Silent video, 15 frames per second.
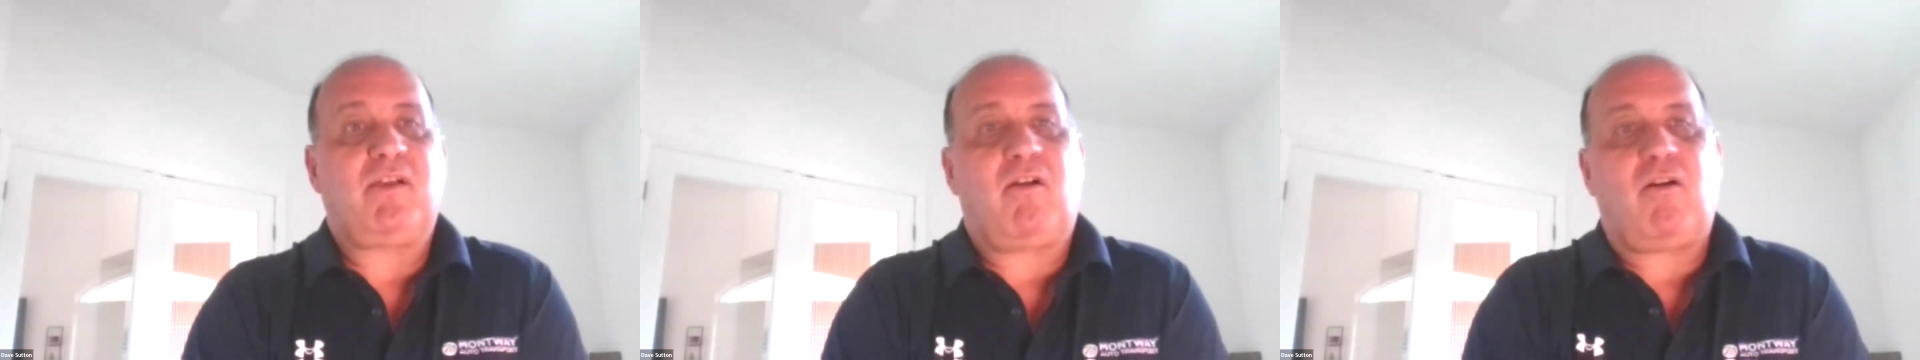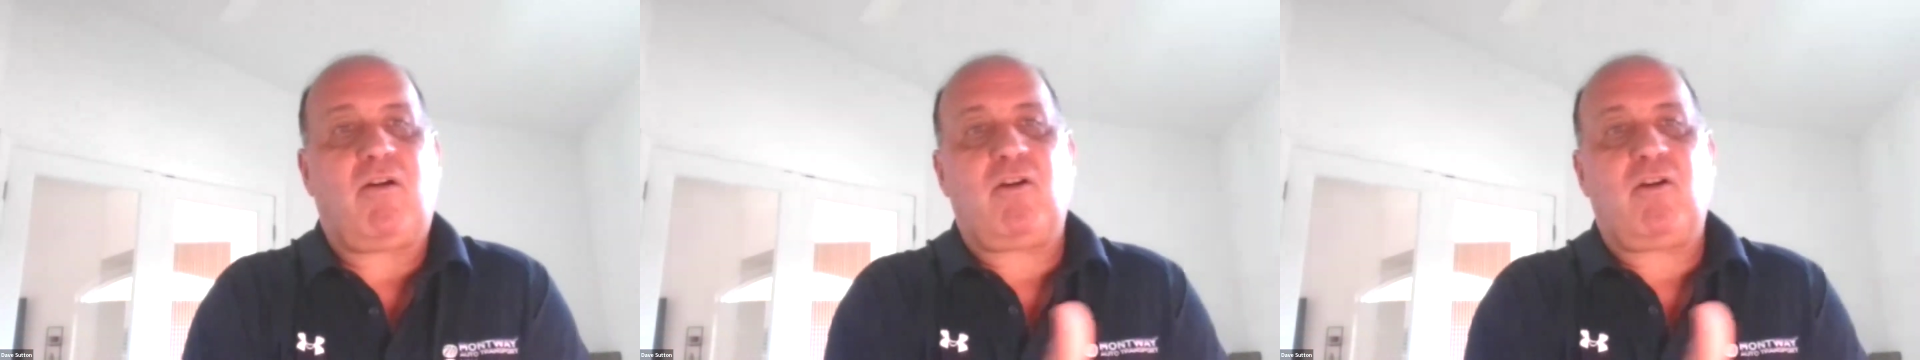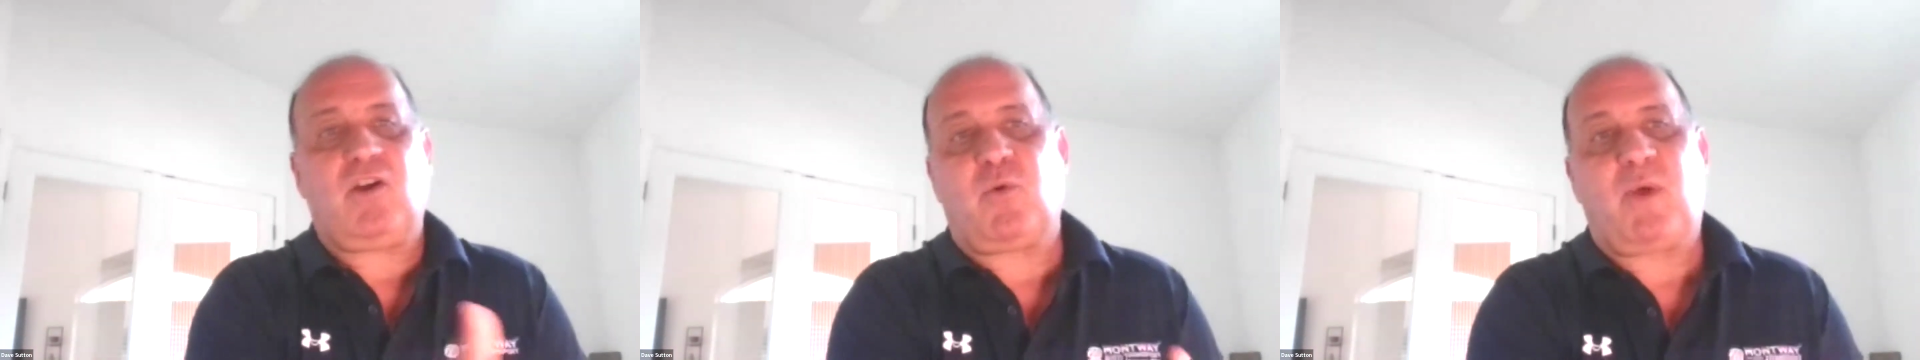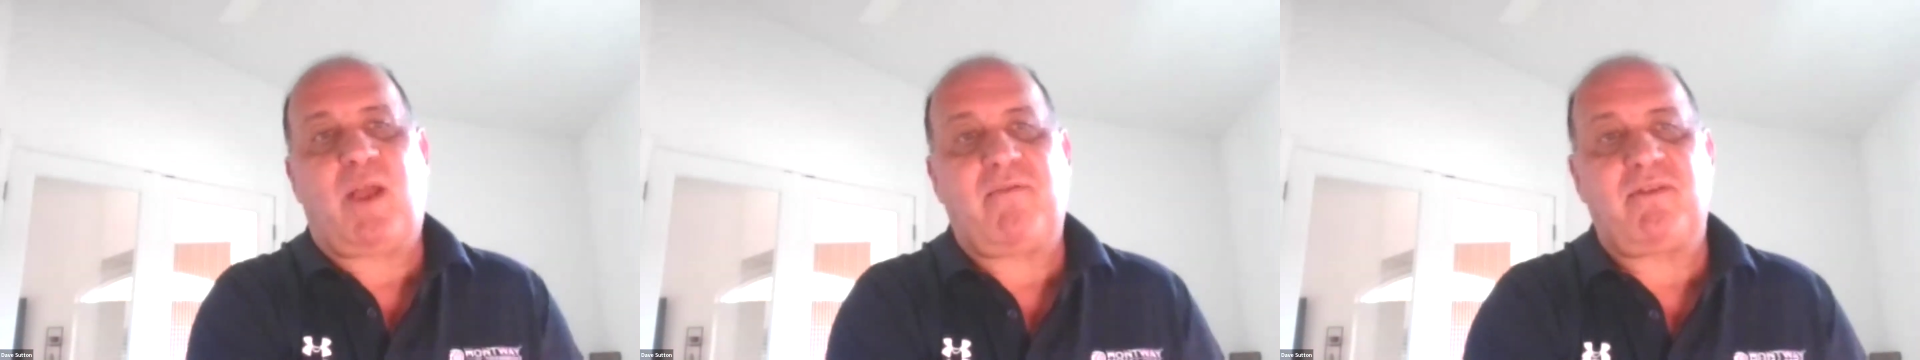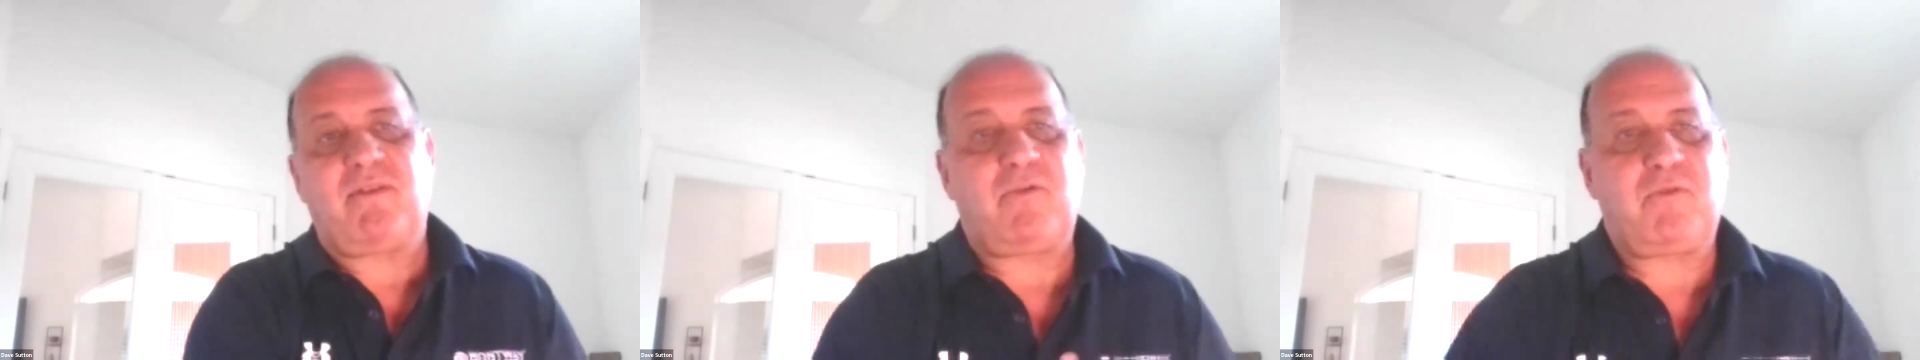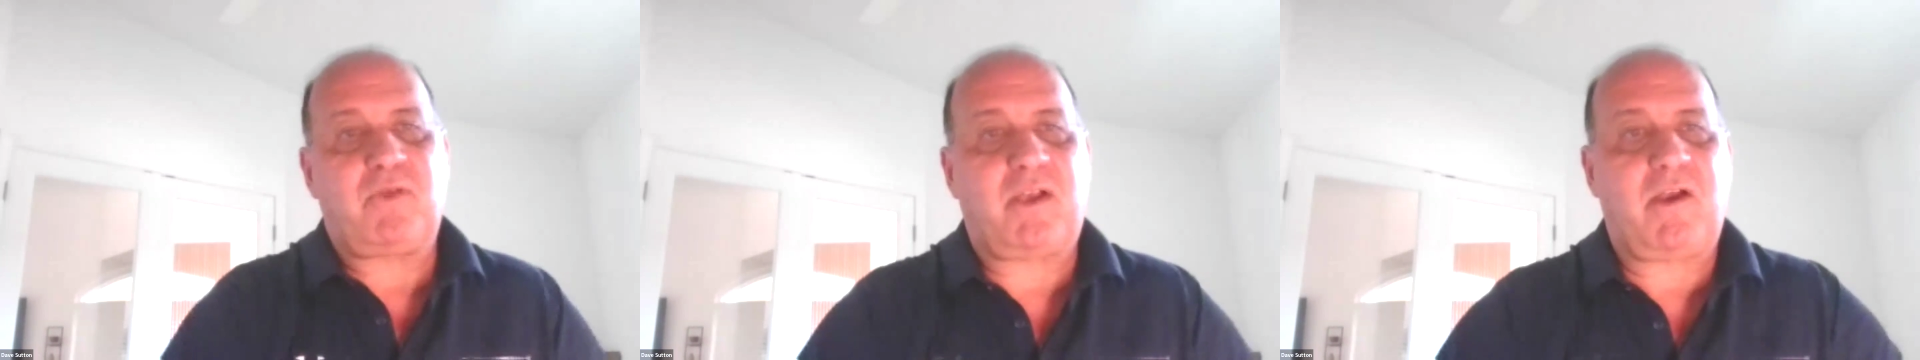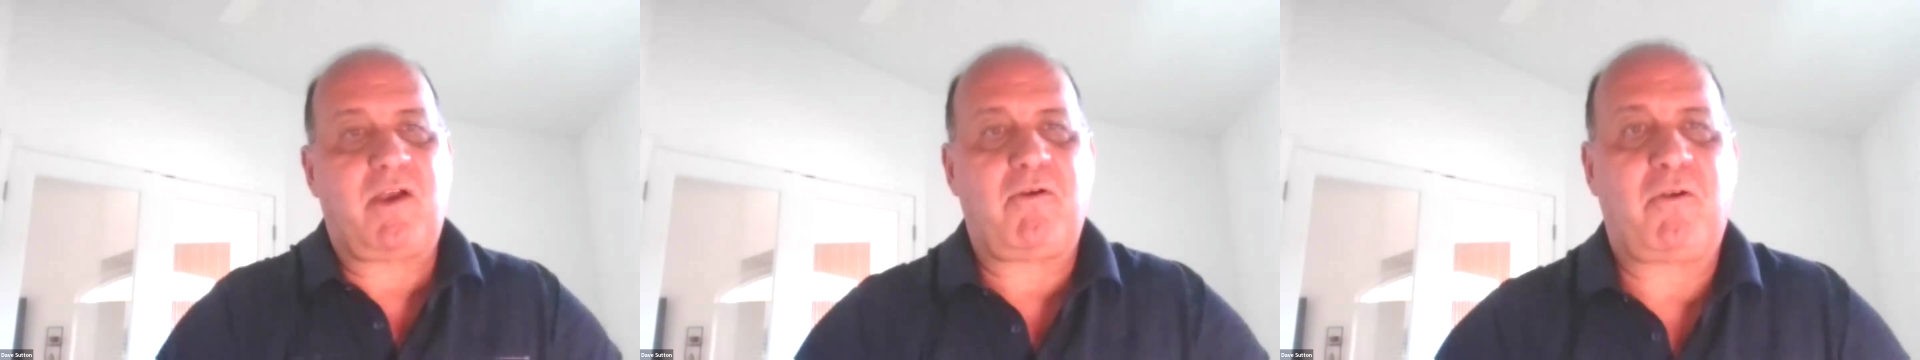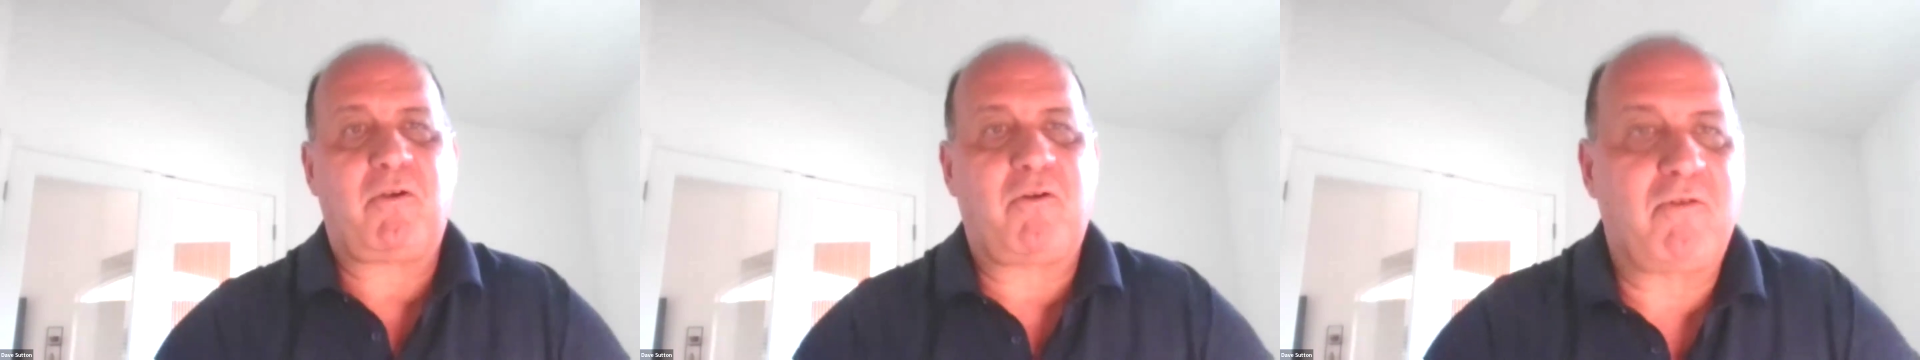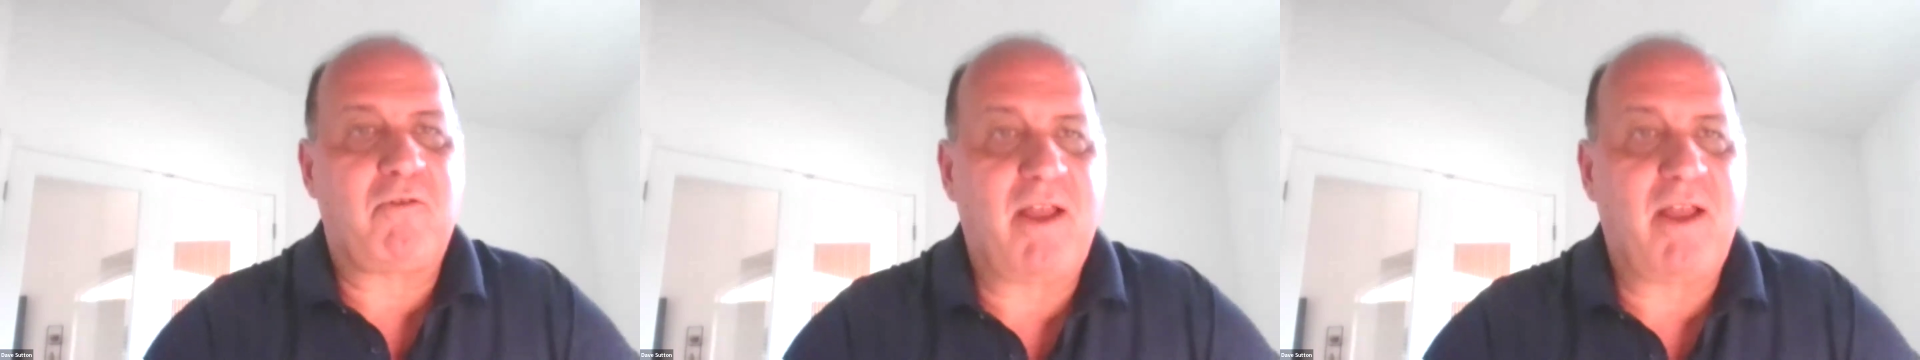car or we have another carrier in our